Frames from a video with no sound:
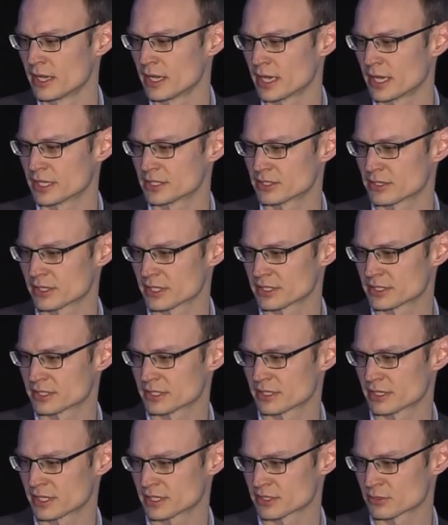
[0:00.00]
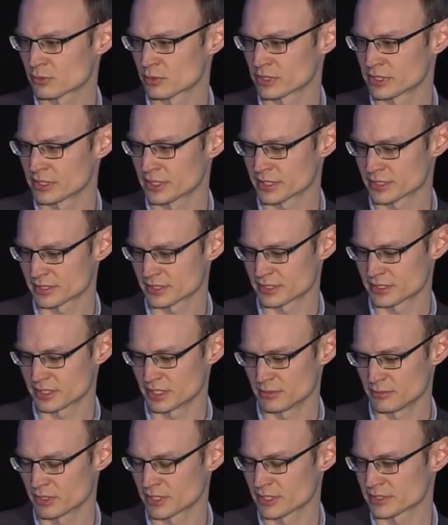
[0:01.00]
And so that's really nice to
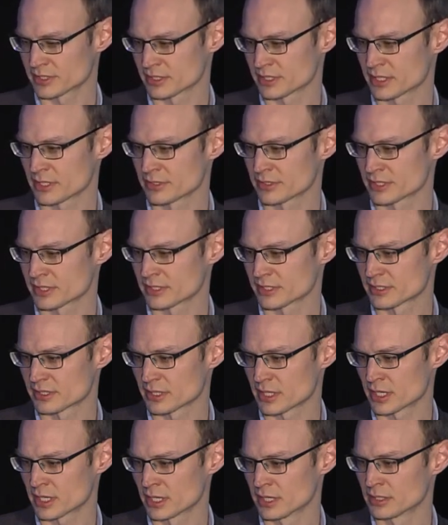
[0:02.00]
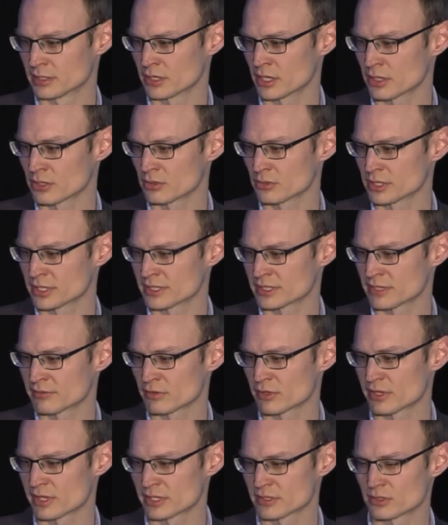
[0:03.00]
see, because it tells us not only is
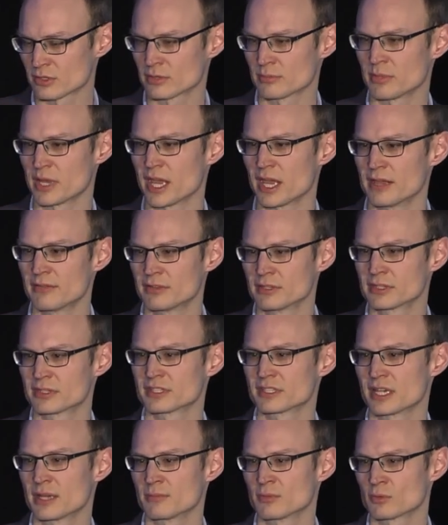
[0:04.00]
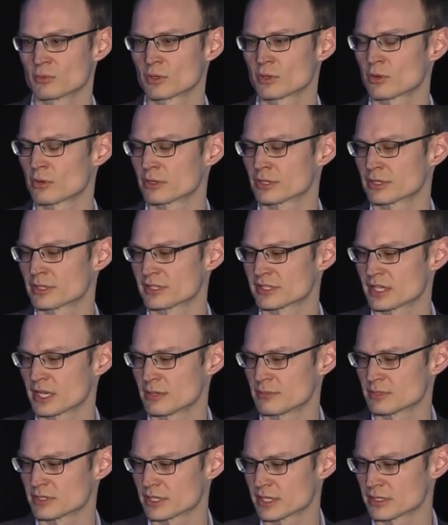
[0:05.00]
everything sort of behaving the same and recording the
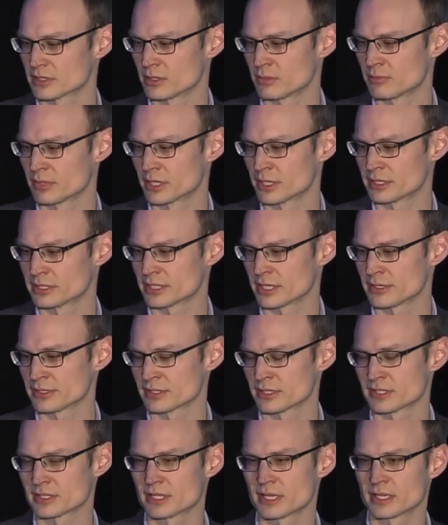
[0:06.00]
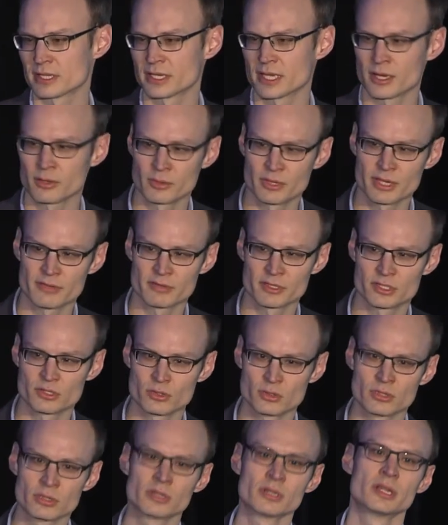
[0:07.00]
same signal, but it tells us that now we have a
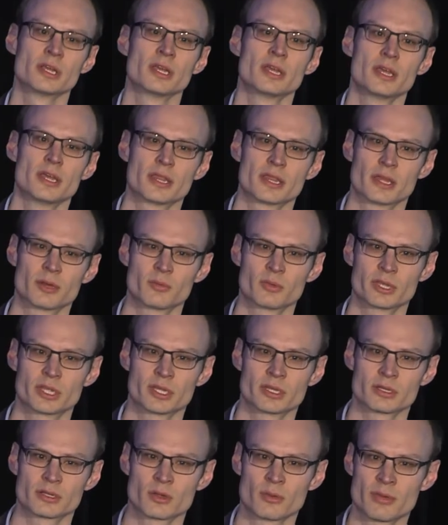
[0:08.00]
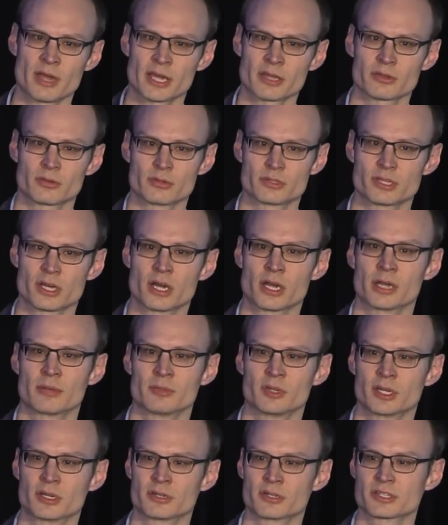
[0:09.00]
tool that we can go back through time
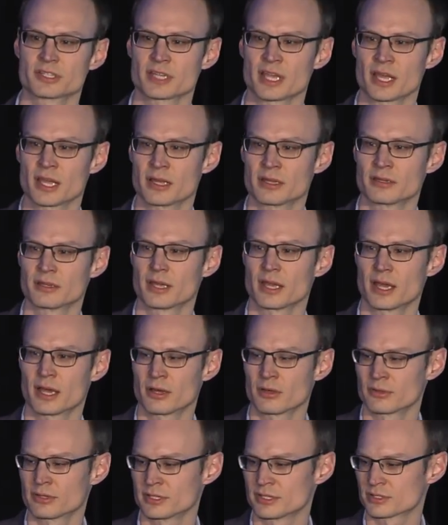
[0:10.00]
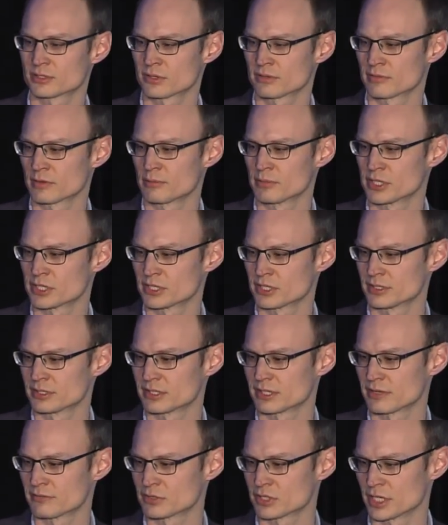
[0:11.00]
and understand how these sort of emissions
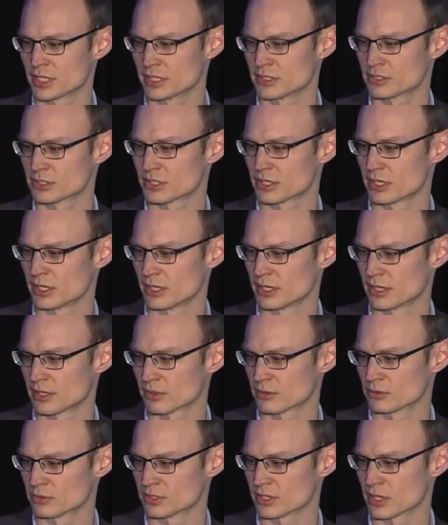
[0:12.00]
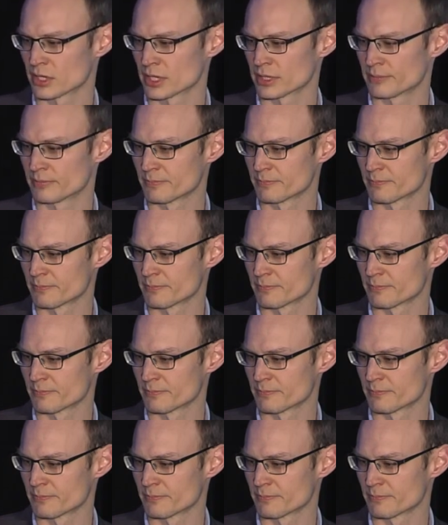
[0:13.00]
have changed through time.